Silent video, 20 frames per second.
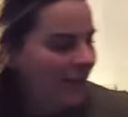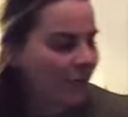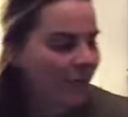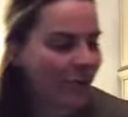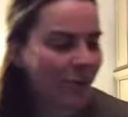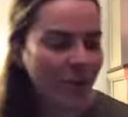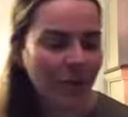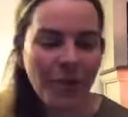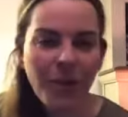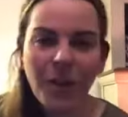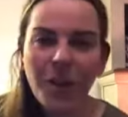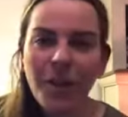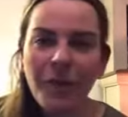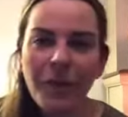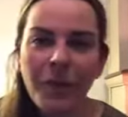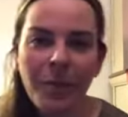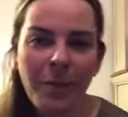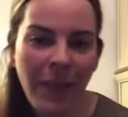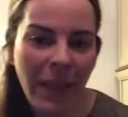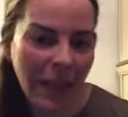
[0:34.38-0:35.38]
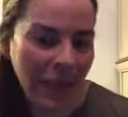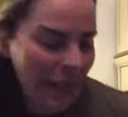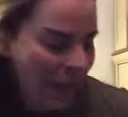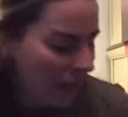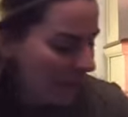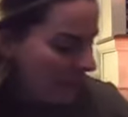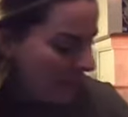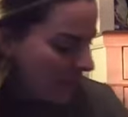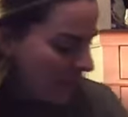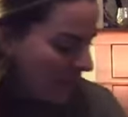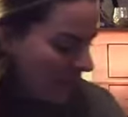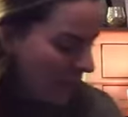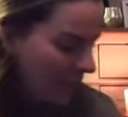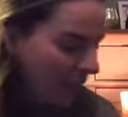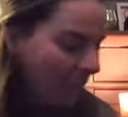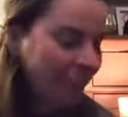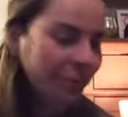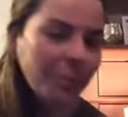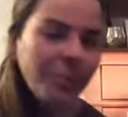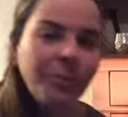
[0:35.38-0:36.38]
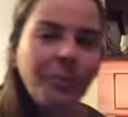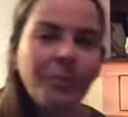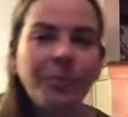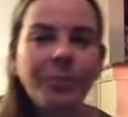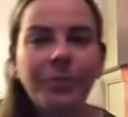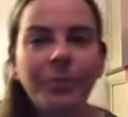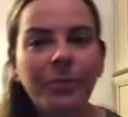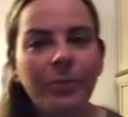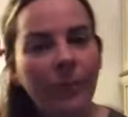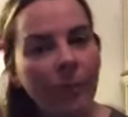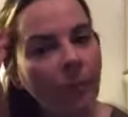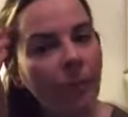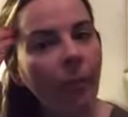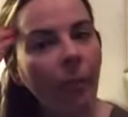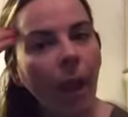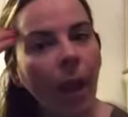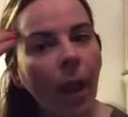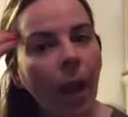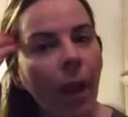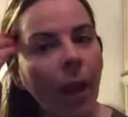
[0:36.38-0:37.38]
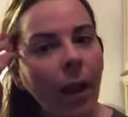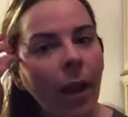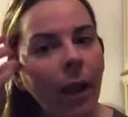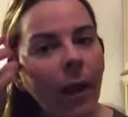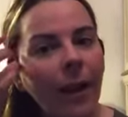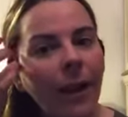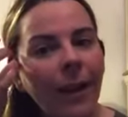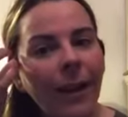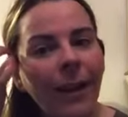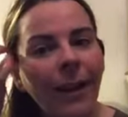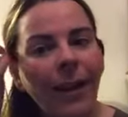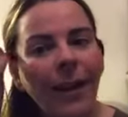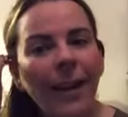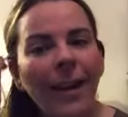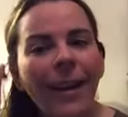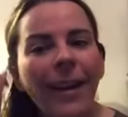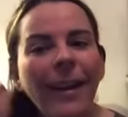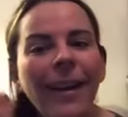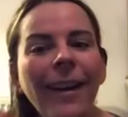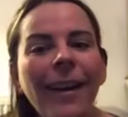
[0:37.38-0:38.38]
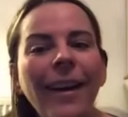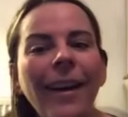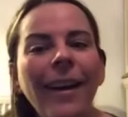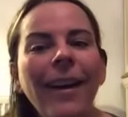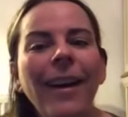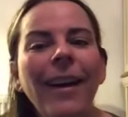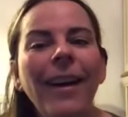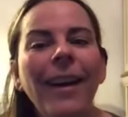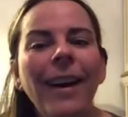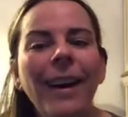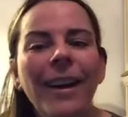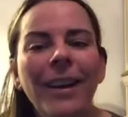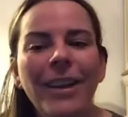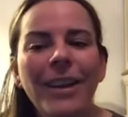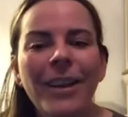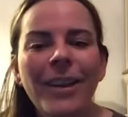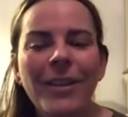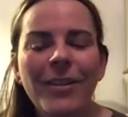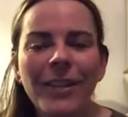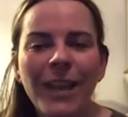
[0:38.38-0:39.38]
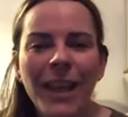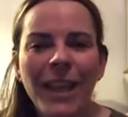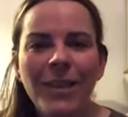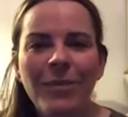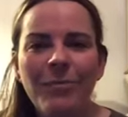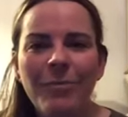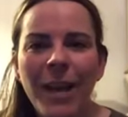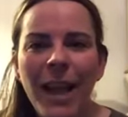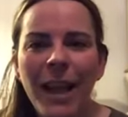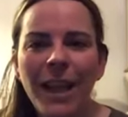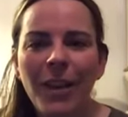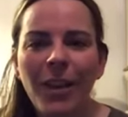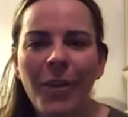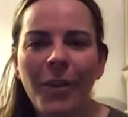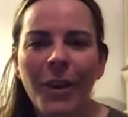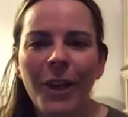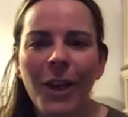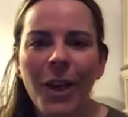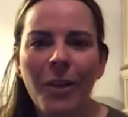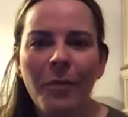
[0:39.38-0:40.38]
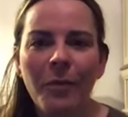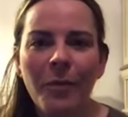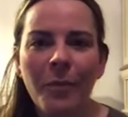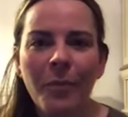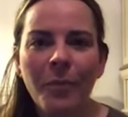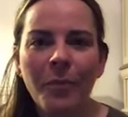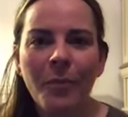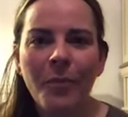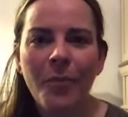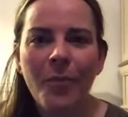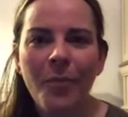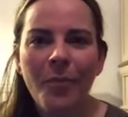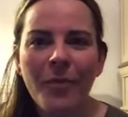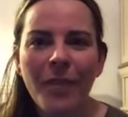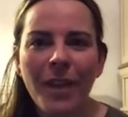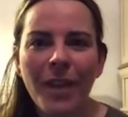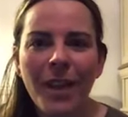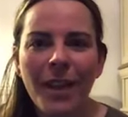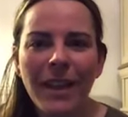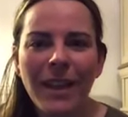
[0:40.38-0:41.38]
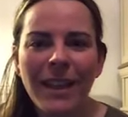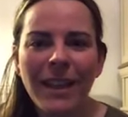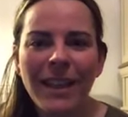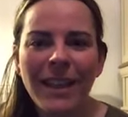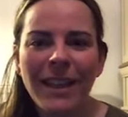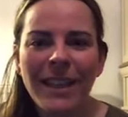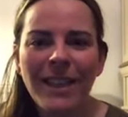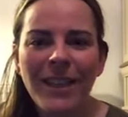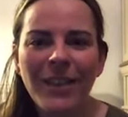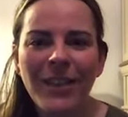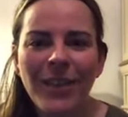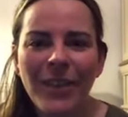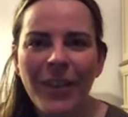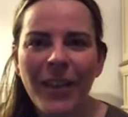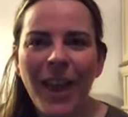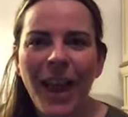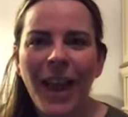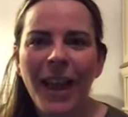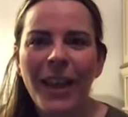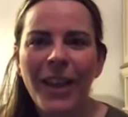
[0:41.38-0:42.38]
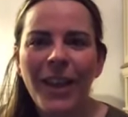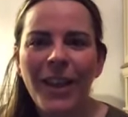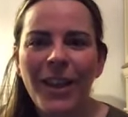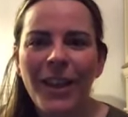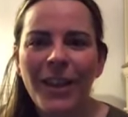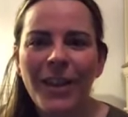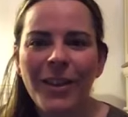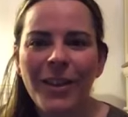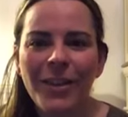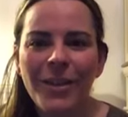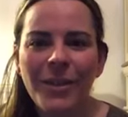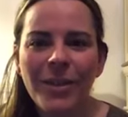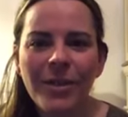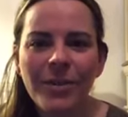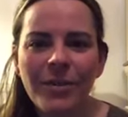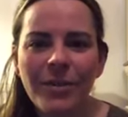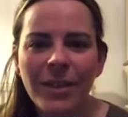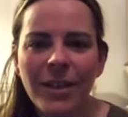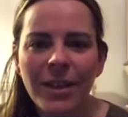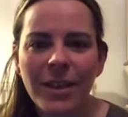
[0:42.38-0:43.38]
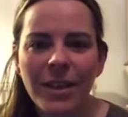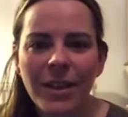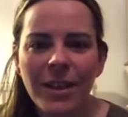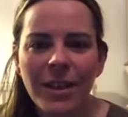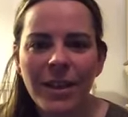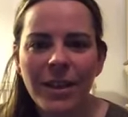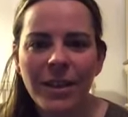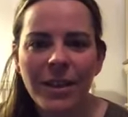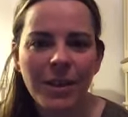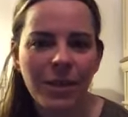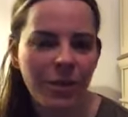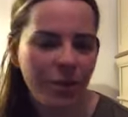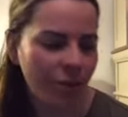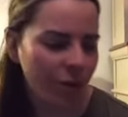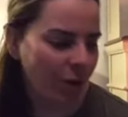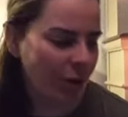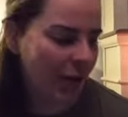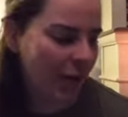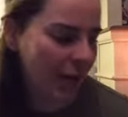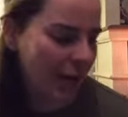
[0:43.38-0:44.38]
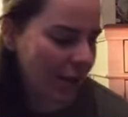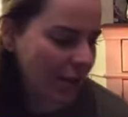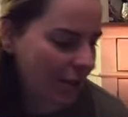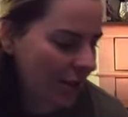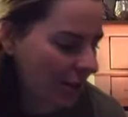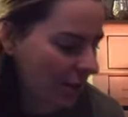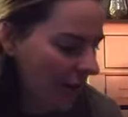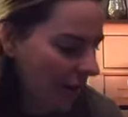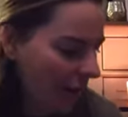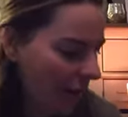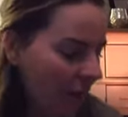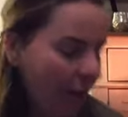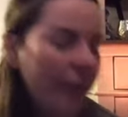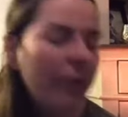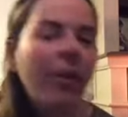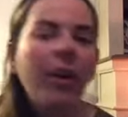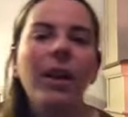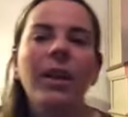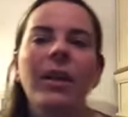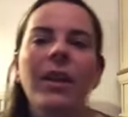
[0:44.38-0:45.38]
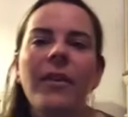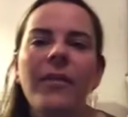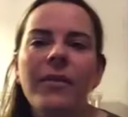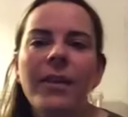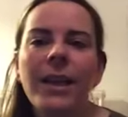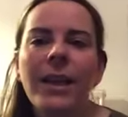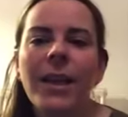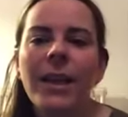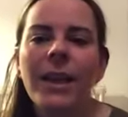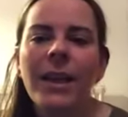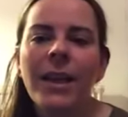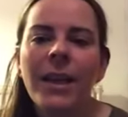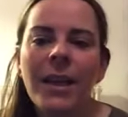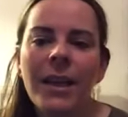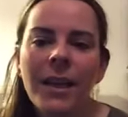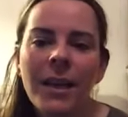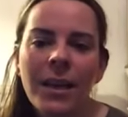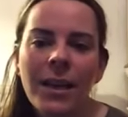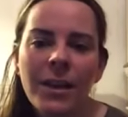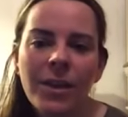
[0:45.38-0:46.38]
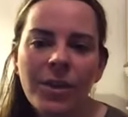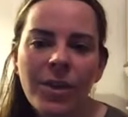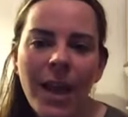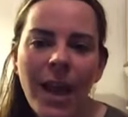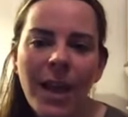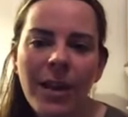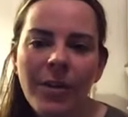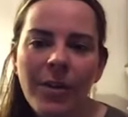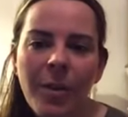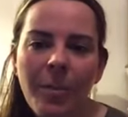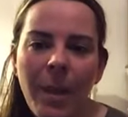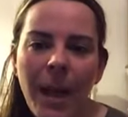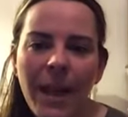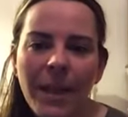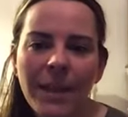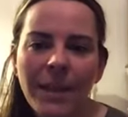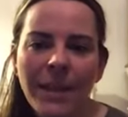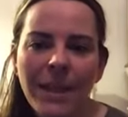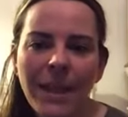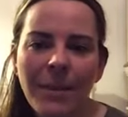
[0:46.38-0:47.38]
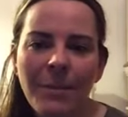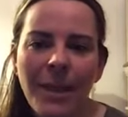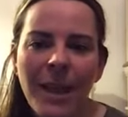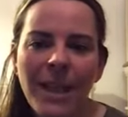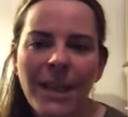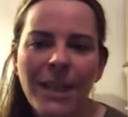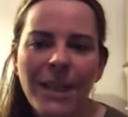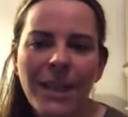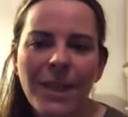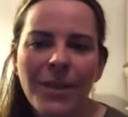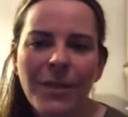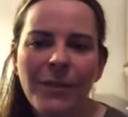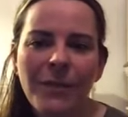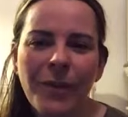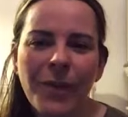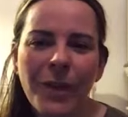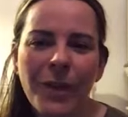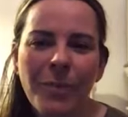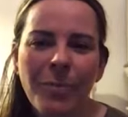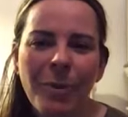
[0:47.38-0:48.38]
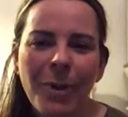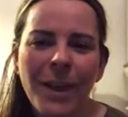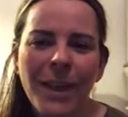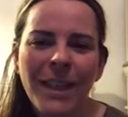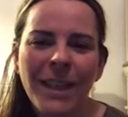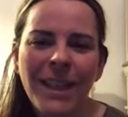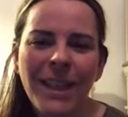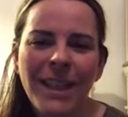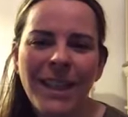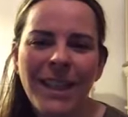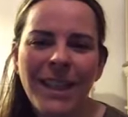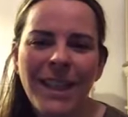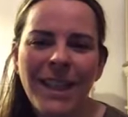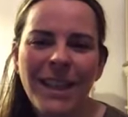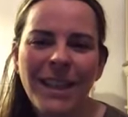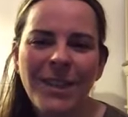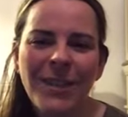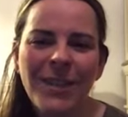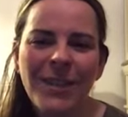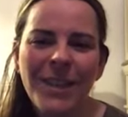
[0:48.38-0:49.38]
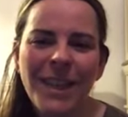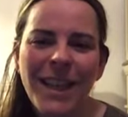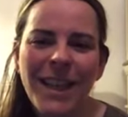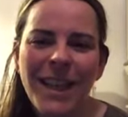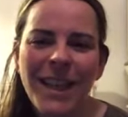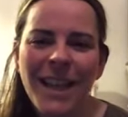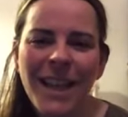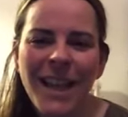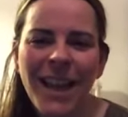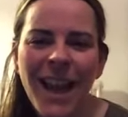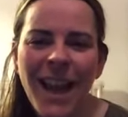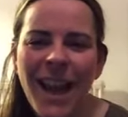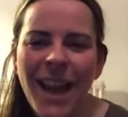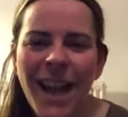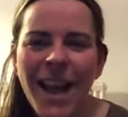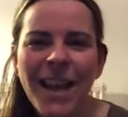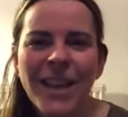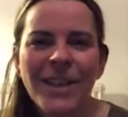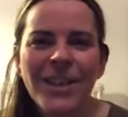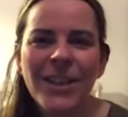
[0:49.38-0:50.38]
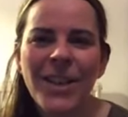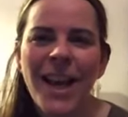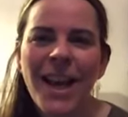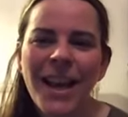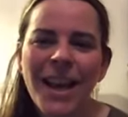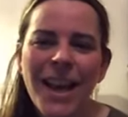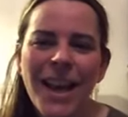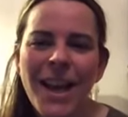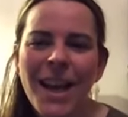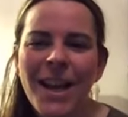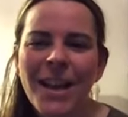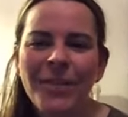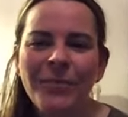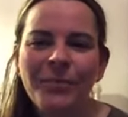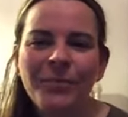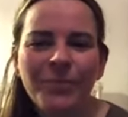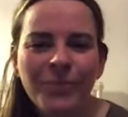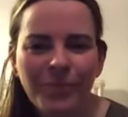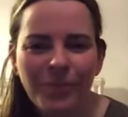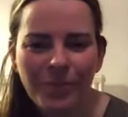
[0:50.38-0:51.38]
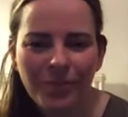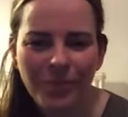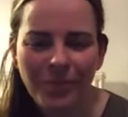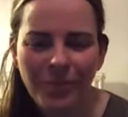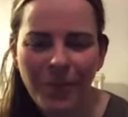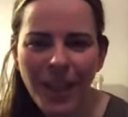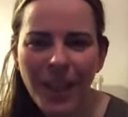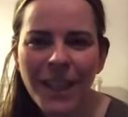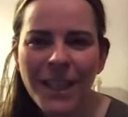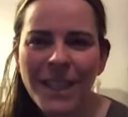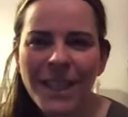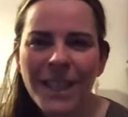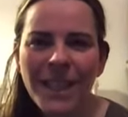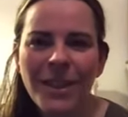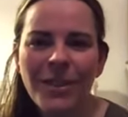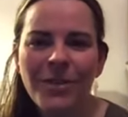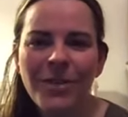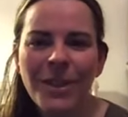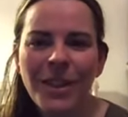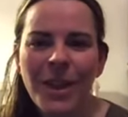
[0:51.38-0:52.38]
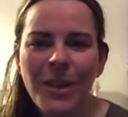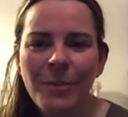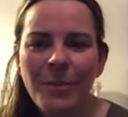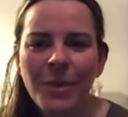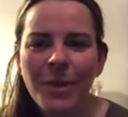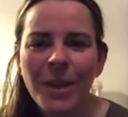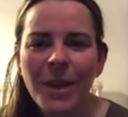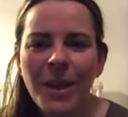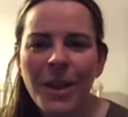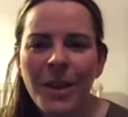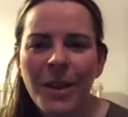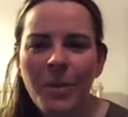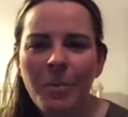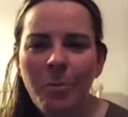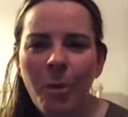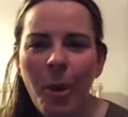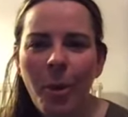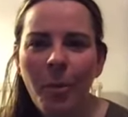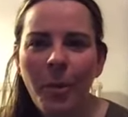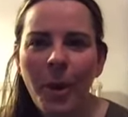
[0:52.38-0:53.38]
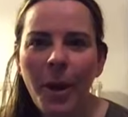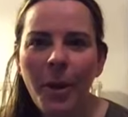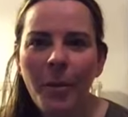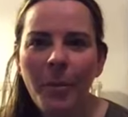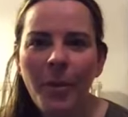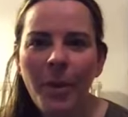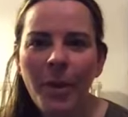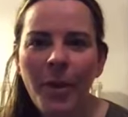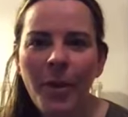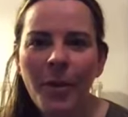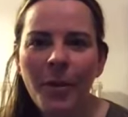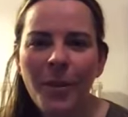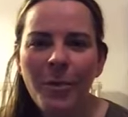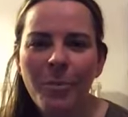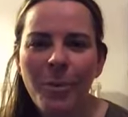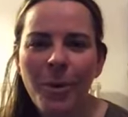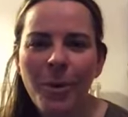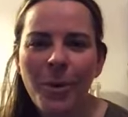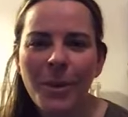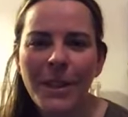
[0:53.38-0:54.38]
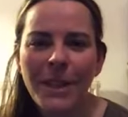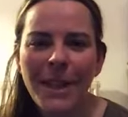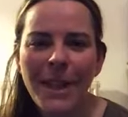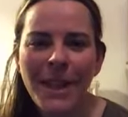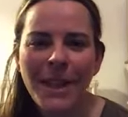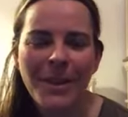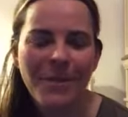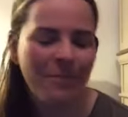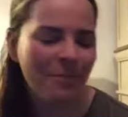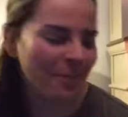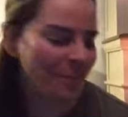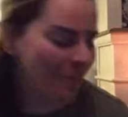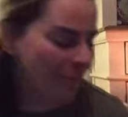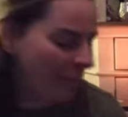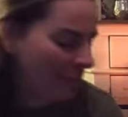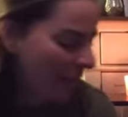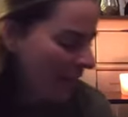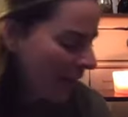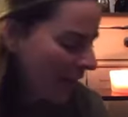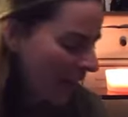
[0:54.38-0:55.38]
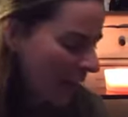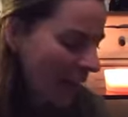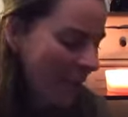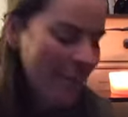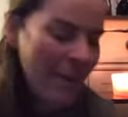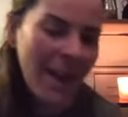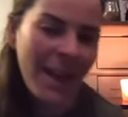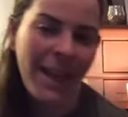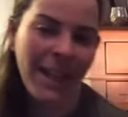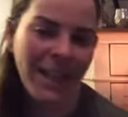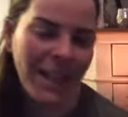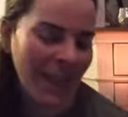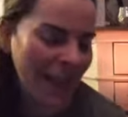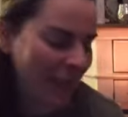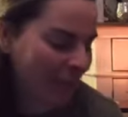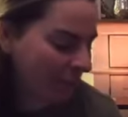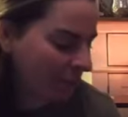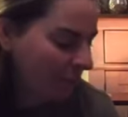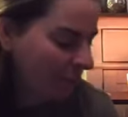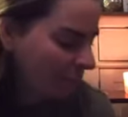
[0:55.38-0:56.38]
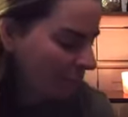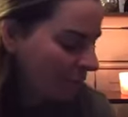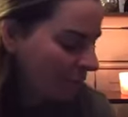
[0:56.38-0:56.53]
It's a struggle for me to get up today. Good, I've lain in bed long enough. So thank you to those that are joining just now. I've got a lovely chakra balancing meditation for you. Good morning, Lindsay, Susan, Annette, Jenna. I can see those names popping up along the bottom. Amazing.